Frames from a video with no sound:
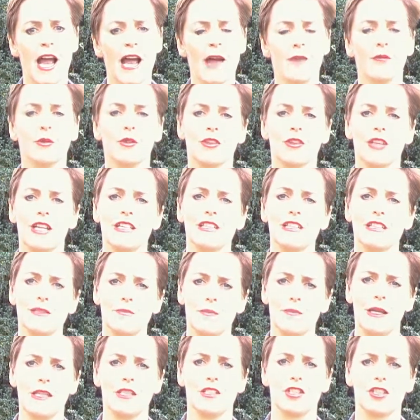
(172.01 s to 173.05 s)
and would then
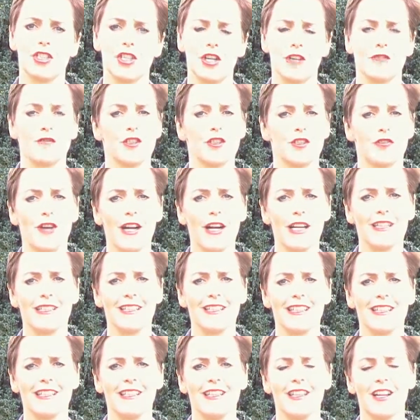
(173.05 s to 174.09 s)
speak to Jeff
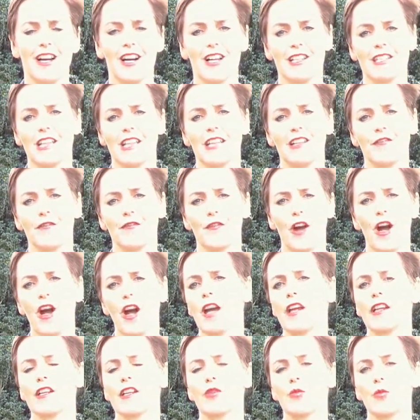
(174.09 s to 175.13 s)
directly,
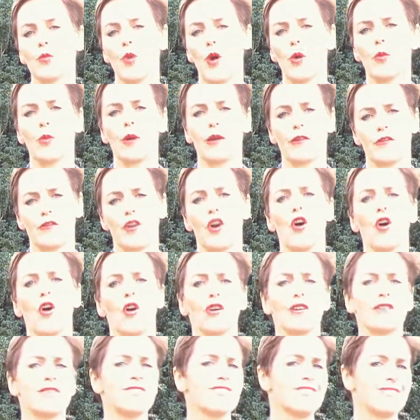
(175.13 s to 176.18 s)
identifying what went
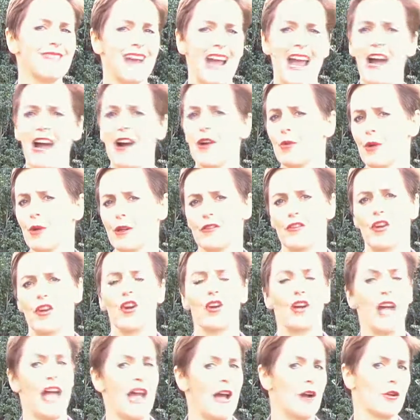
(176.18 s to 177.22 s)
wrong, how it
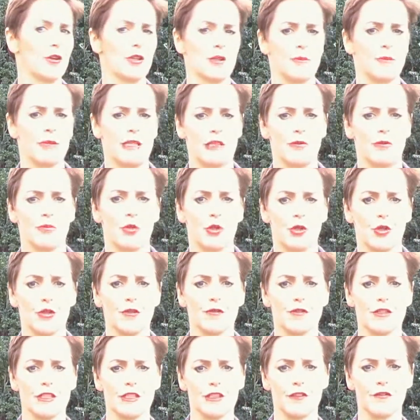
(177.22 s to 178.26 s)
can be
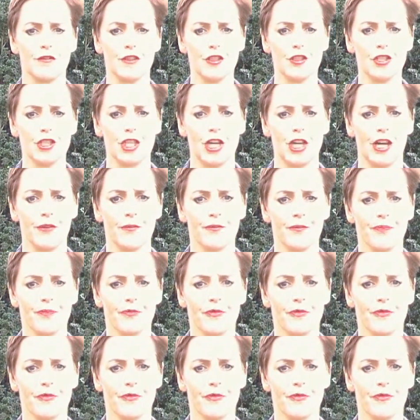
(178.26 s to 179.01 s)
improved in the future.